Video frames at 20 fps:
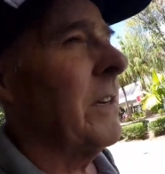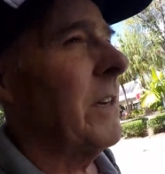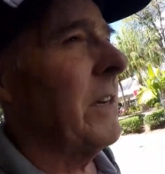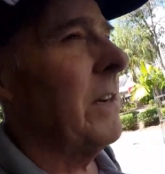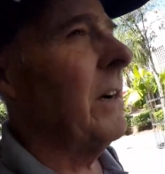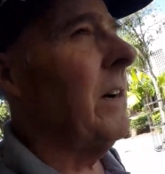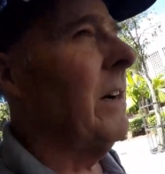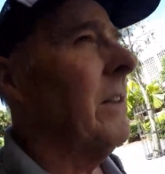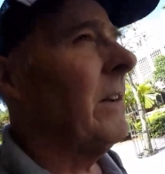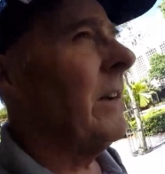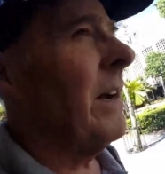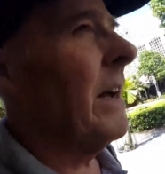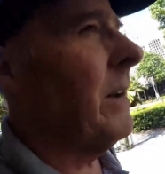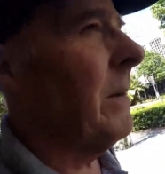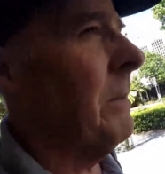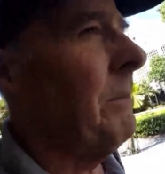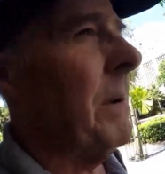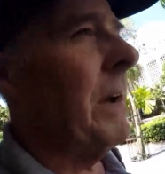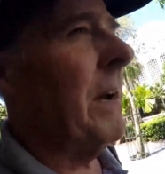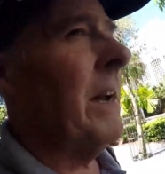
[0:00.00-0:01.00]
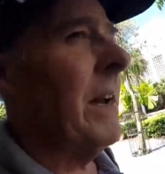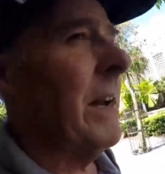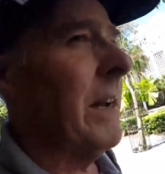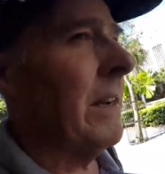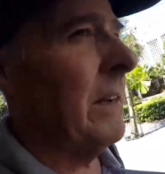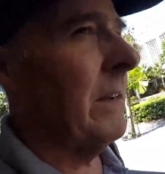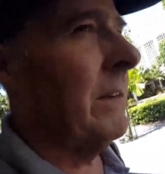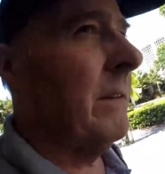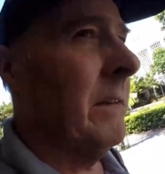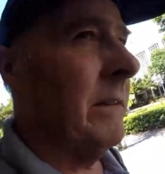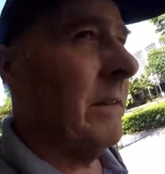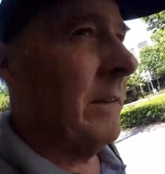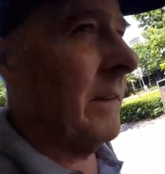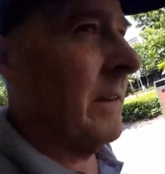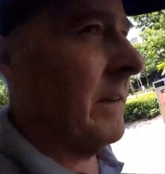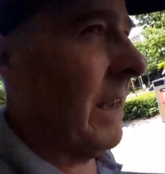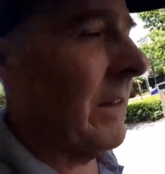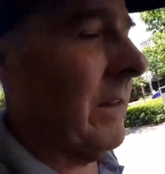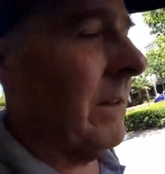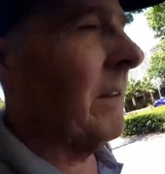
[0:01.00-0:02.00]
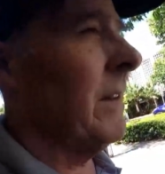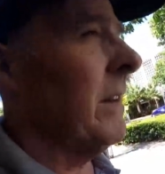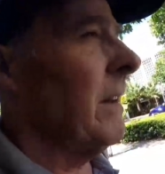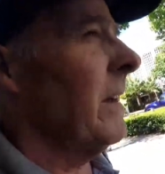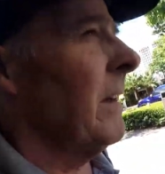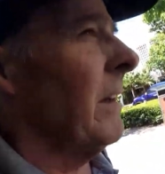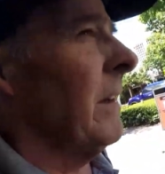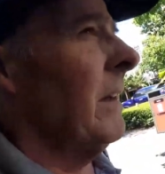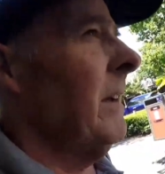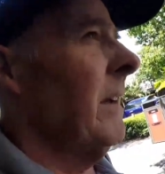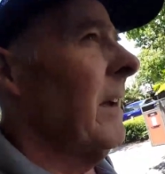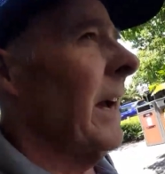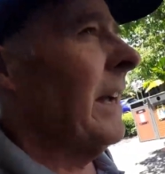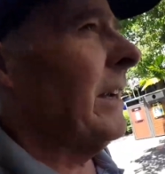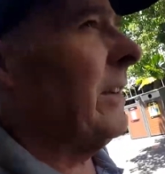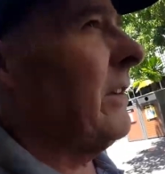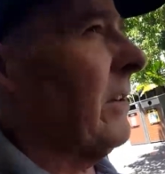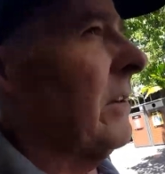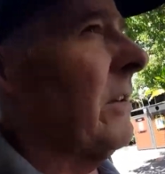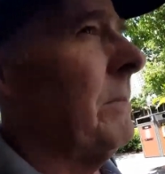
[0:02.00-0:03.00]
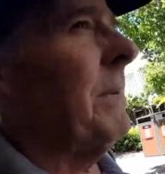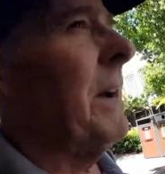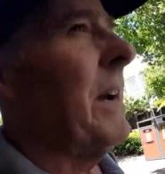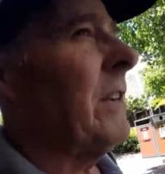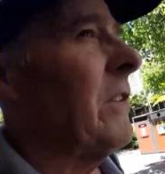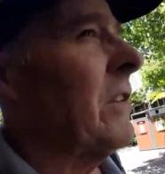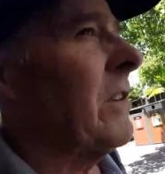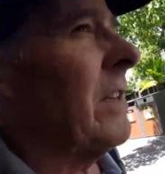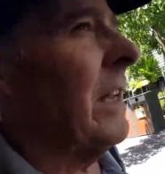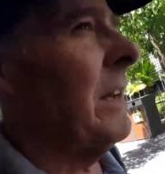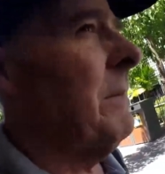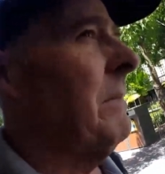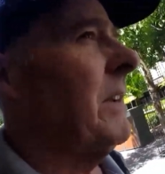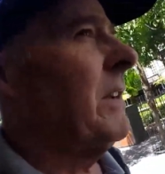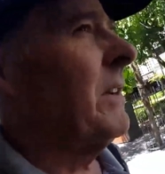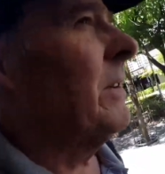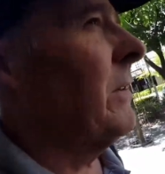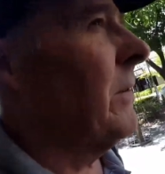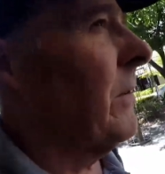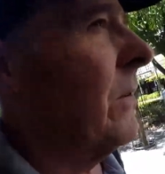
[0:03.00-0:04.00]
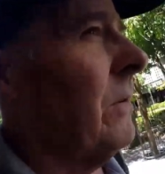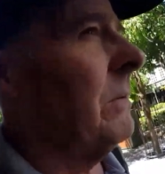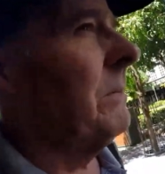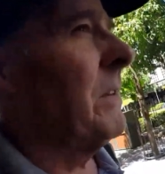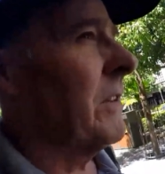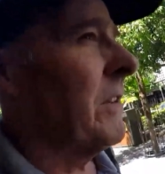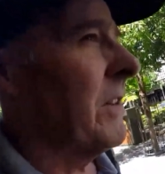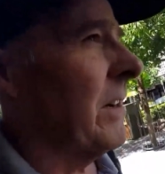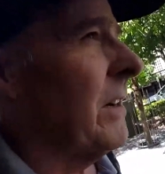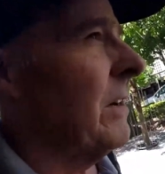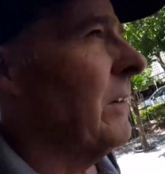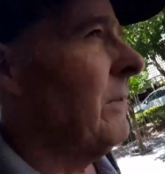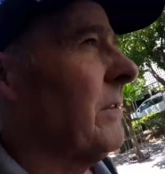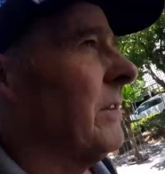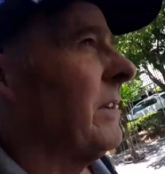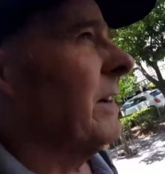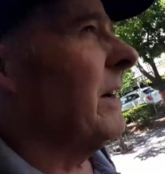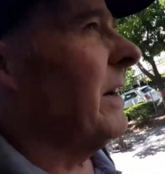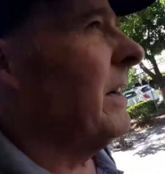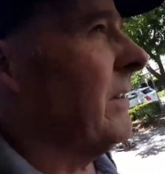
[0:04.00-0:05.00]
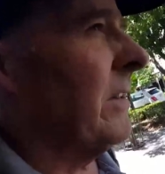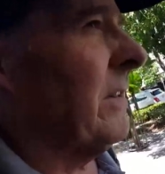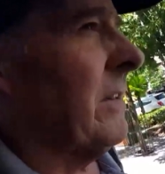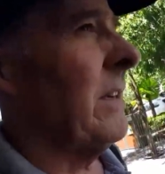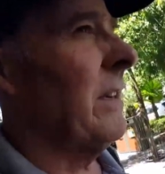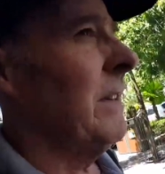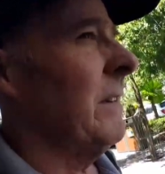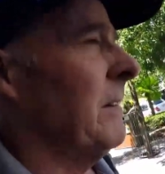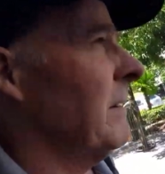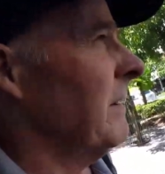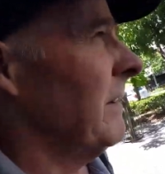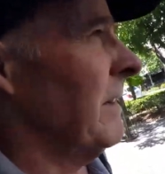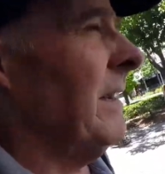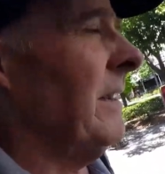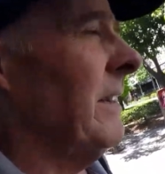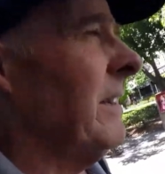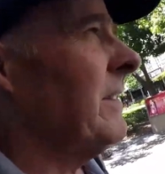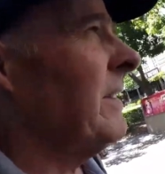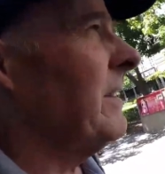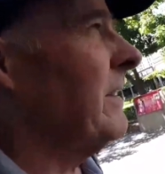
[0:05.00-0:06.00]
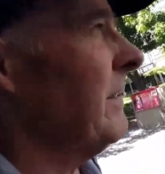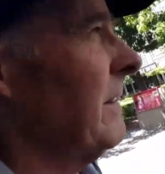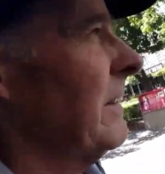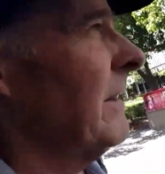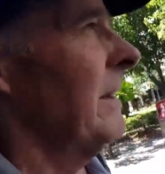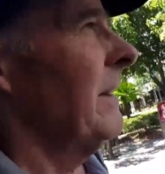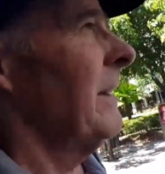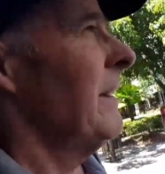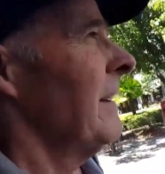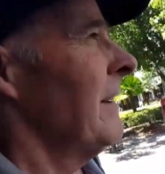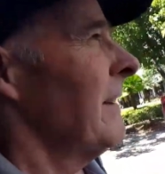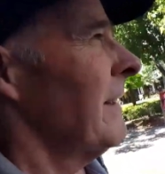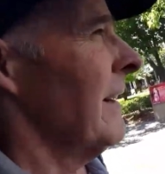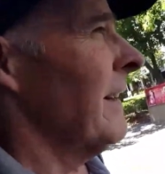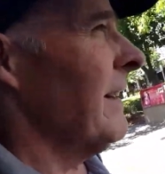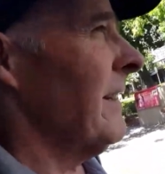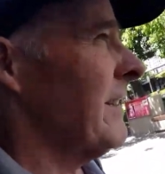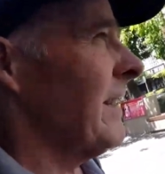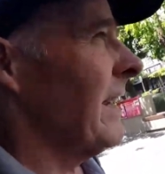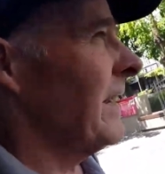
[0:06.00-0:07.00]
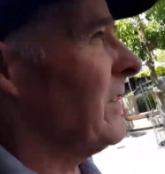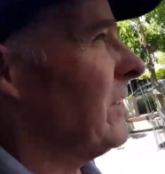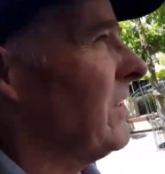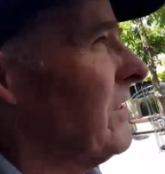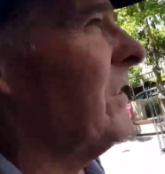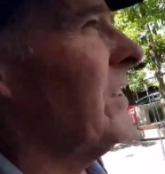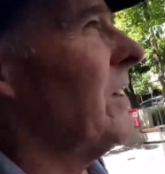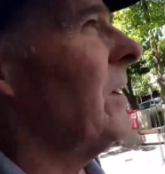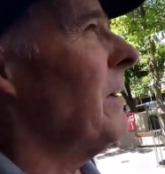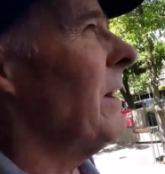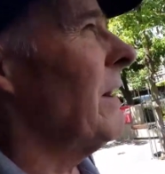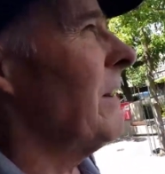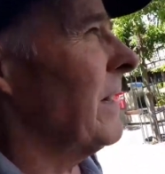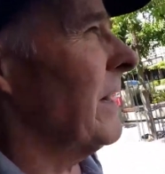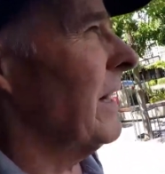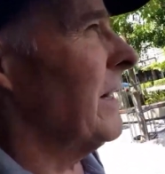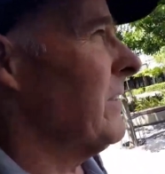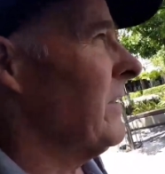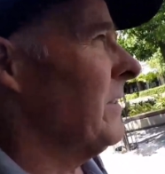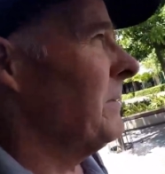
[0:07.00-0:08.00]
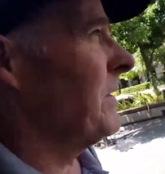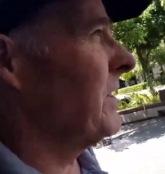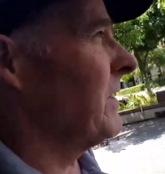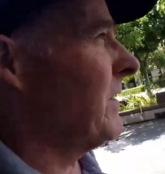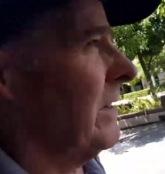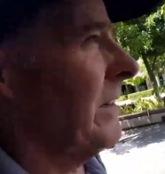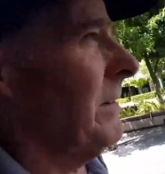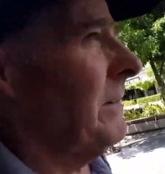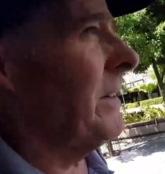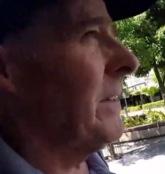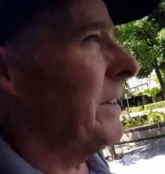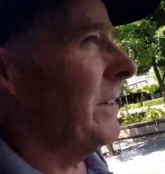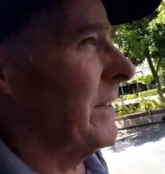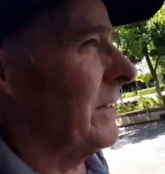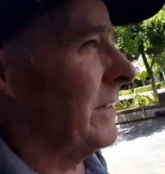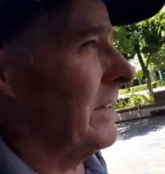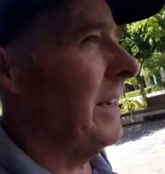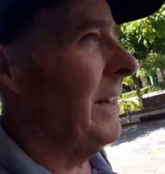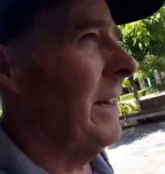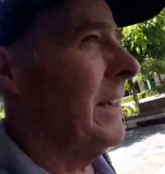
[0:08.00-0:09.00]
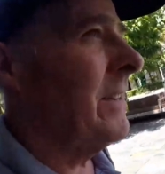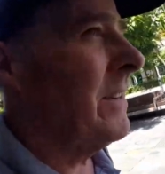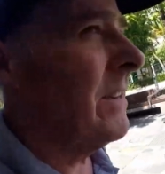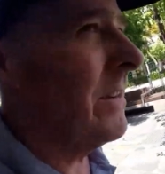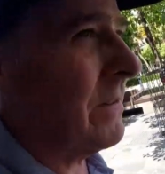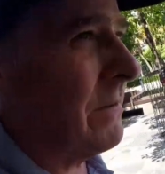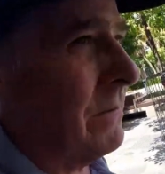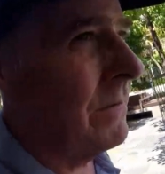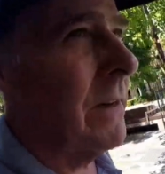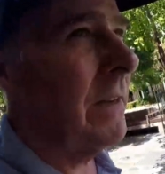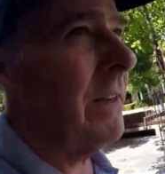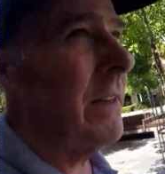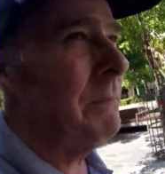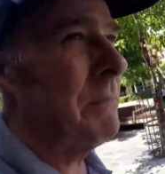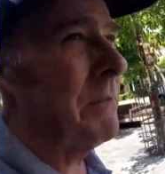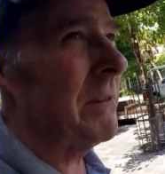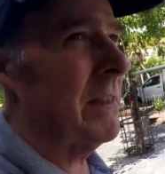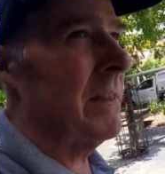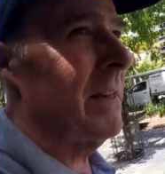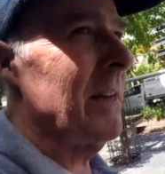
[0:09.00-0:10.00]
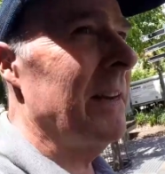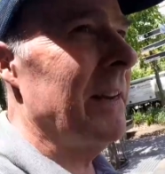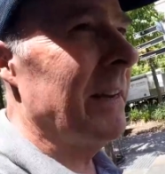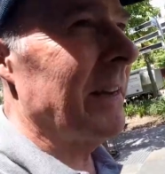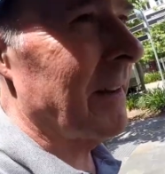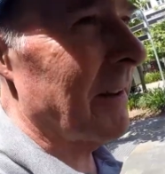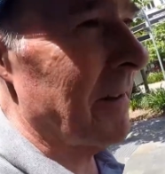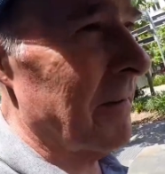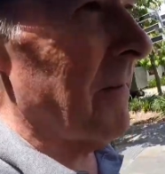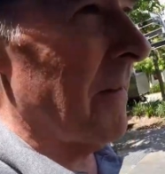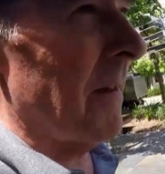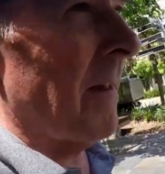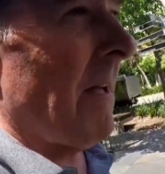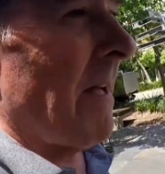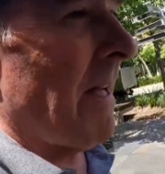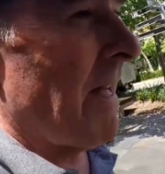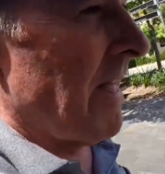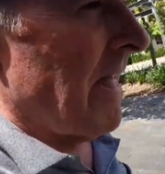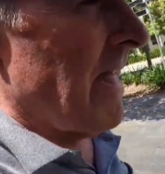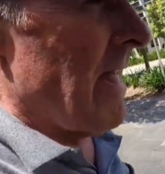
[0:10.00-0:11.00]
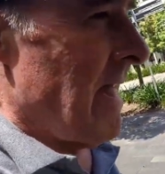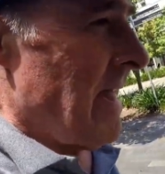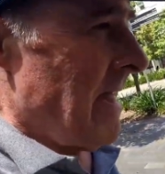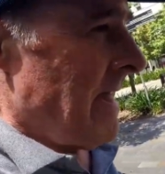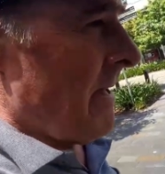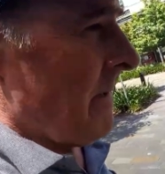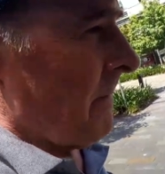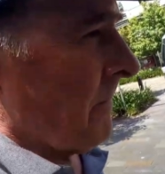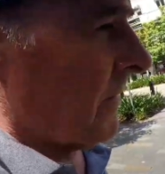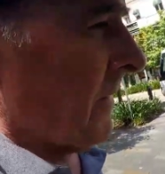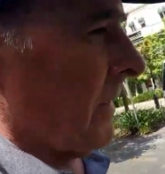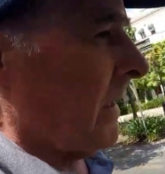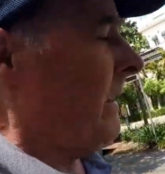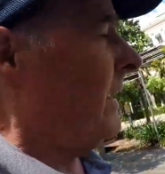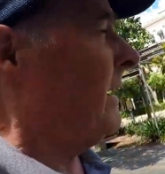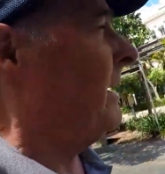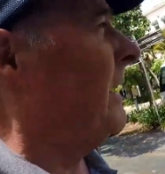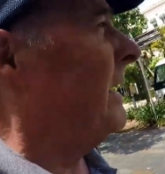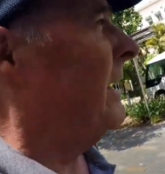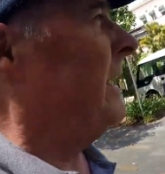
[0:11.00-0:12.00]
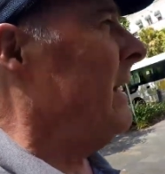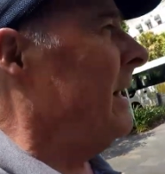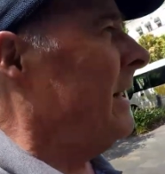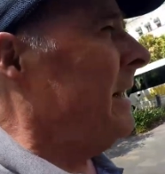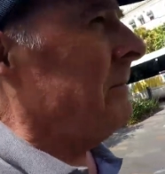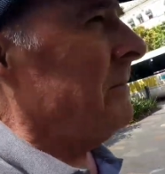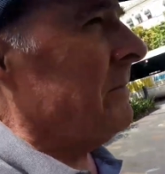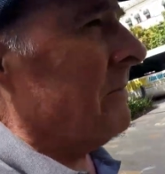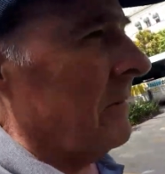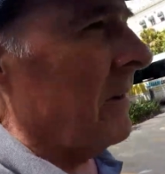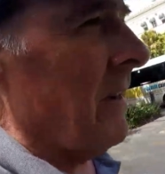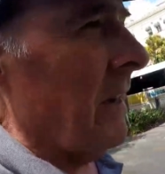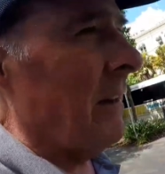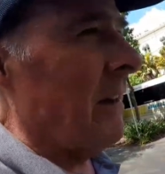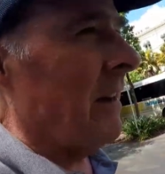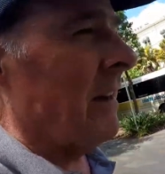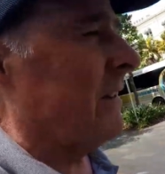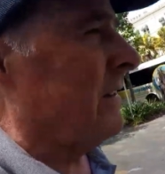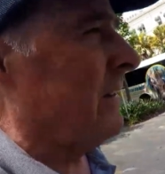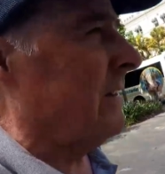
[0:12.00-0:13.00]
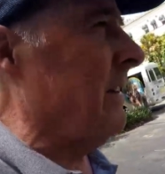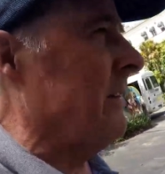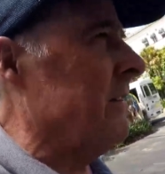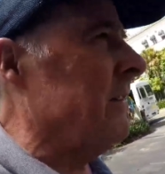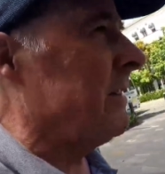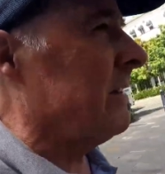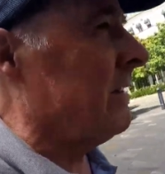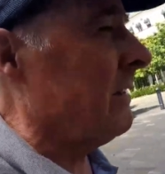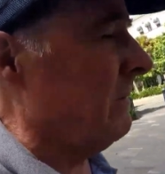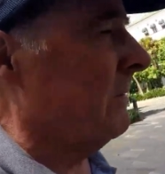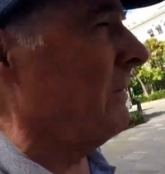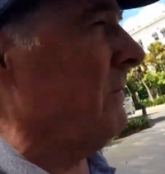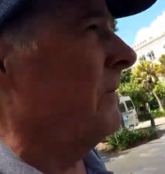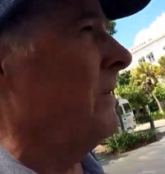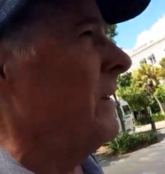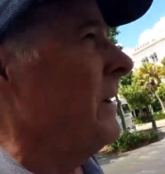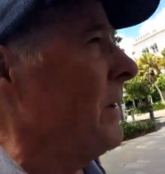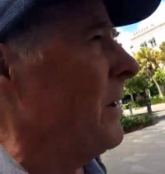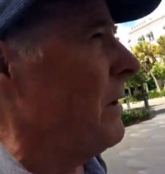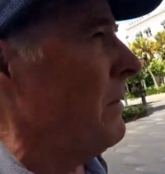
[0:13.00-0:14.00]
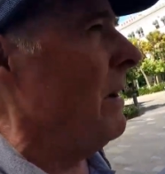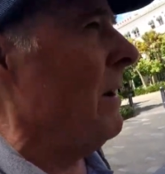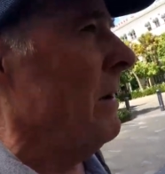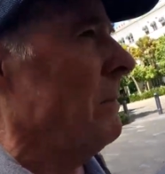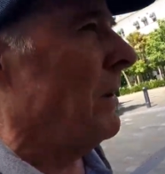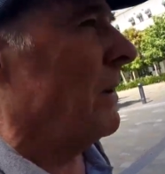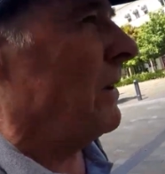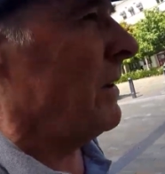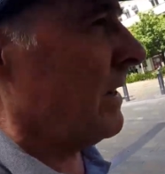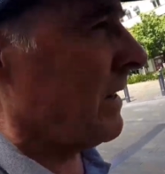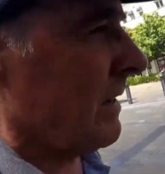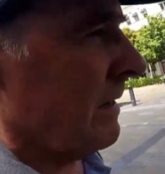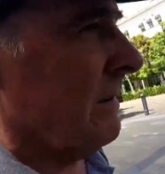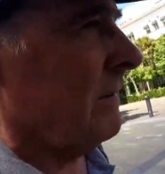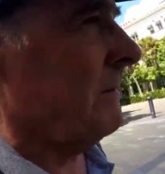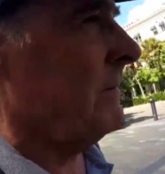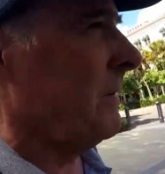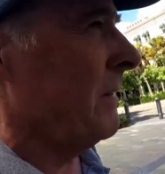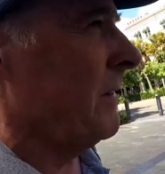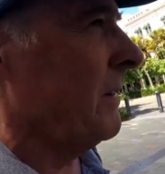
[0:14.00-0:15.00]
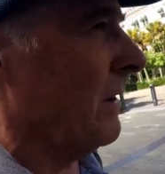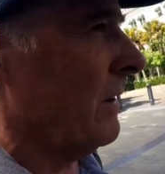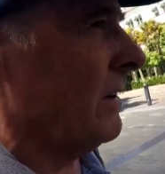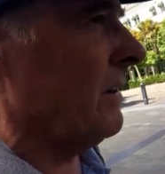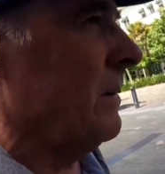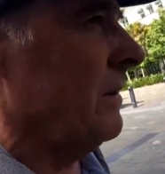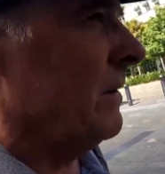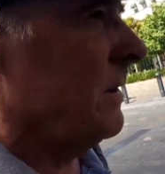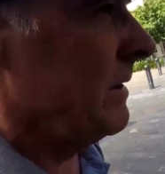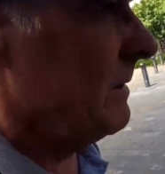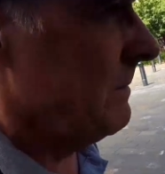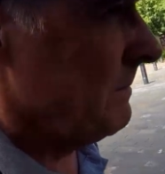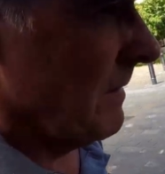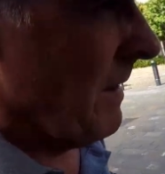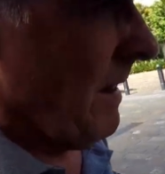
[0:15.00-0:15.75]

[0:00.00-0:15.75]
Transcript: in either. I had a bag and another, had two bags. Just let me do it all myself. So I just, yeah, just like I say, there's zero customer service these days. It's really pathetic. Uh, yeah, like I say, just very robotic, not good